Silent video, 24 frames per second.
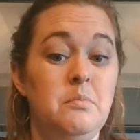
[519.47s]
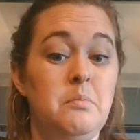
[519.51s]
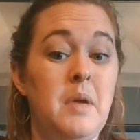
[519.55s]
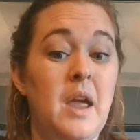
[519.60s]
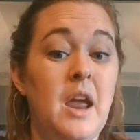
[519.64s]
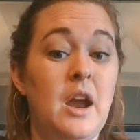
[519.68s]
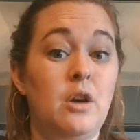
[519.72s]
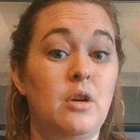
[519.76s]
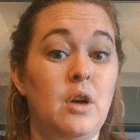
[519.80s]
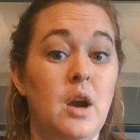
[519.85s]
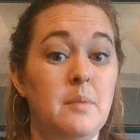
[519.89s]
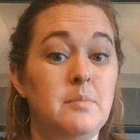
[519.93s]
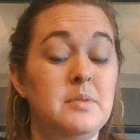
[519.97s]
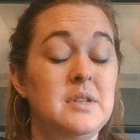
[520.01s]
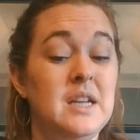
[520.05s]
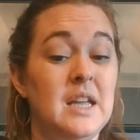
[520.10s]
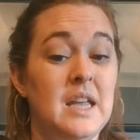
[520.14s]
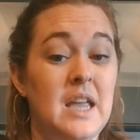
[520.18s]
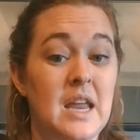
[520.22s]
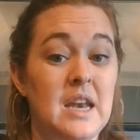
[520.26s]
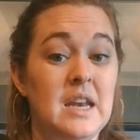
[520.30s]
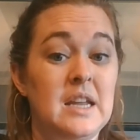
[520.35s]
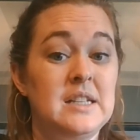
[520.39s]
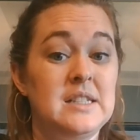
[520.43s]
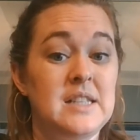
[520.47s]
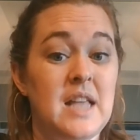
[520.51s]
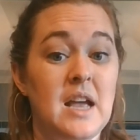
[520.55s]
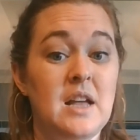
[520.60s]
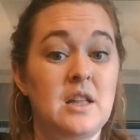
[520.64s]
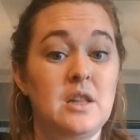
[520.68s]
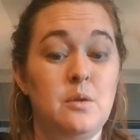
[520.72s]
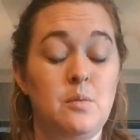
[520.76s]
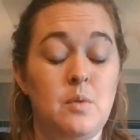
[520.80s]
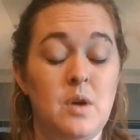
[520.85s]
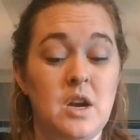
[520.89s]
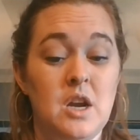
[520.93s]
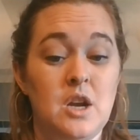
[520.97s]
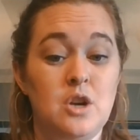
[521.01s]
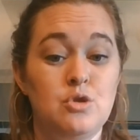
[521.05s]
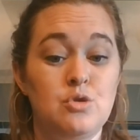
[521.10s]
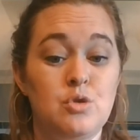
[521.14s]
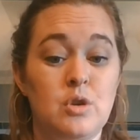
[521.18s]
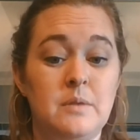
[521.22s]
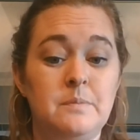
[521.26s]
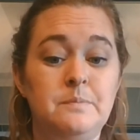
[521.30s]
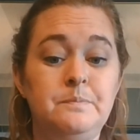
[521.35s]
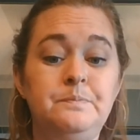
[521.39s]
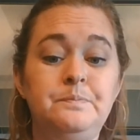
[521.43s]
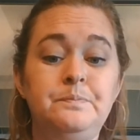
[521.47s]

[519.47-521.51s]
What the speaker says: pair up to get exactly 100.